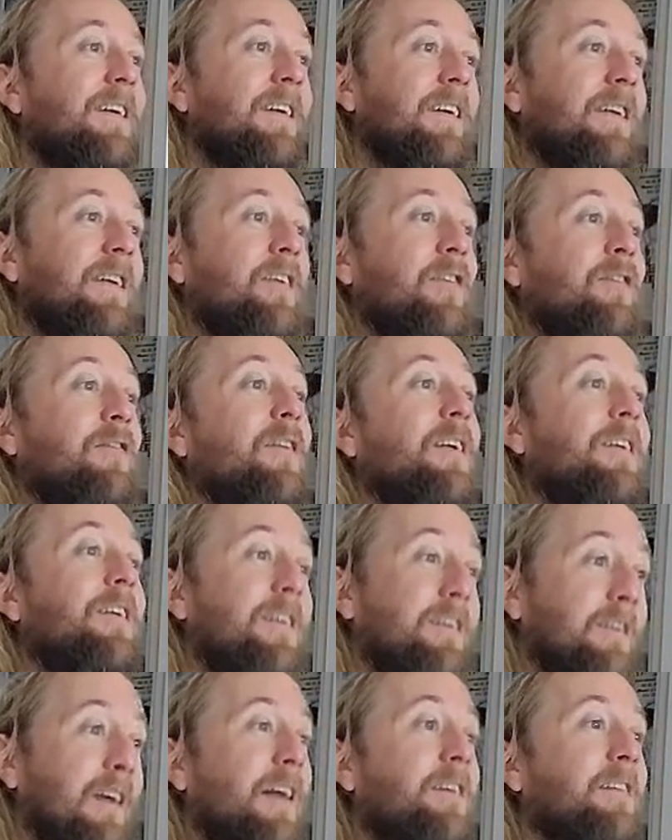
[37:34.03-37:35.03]
Your
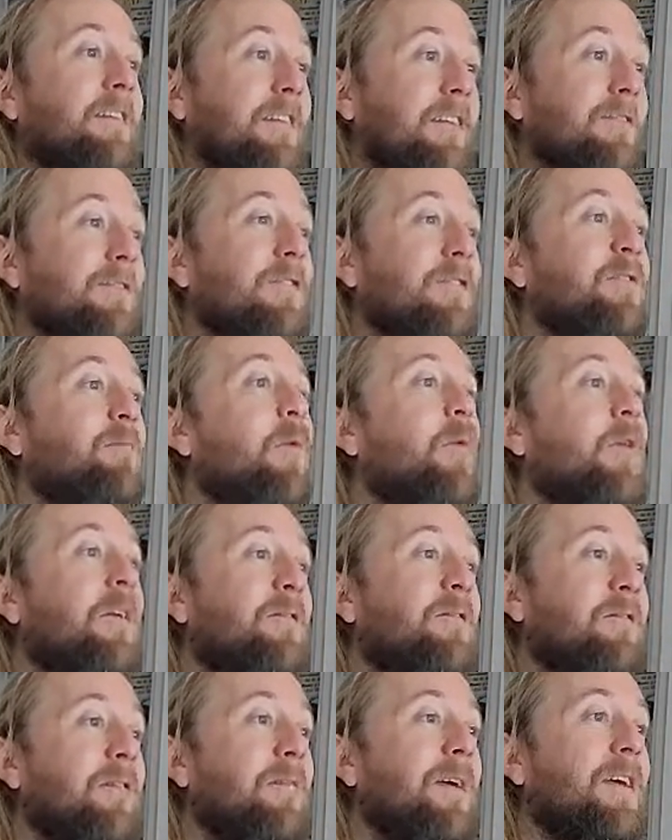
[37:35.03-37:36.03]
fingers actually giving you more
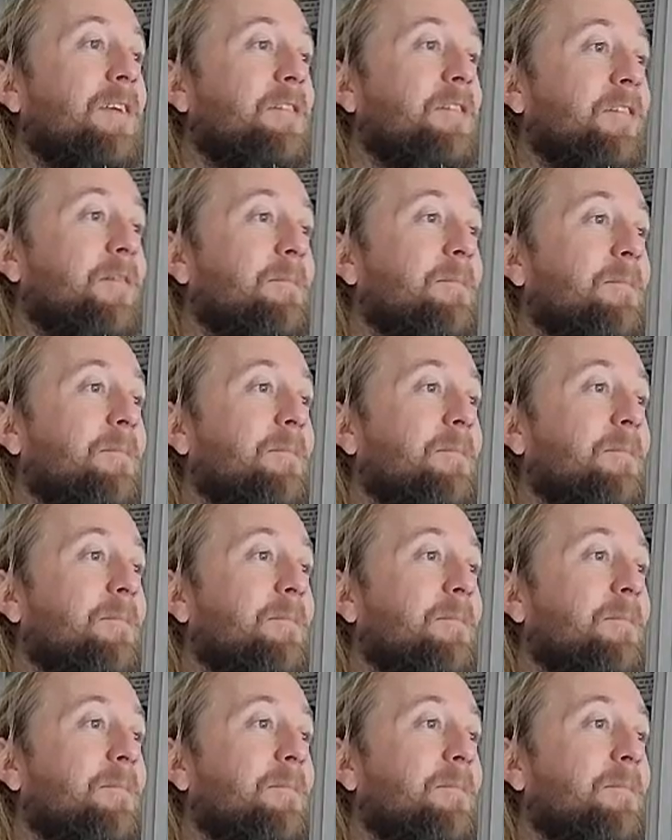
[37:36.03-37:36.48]
information.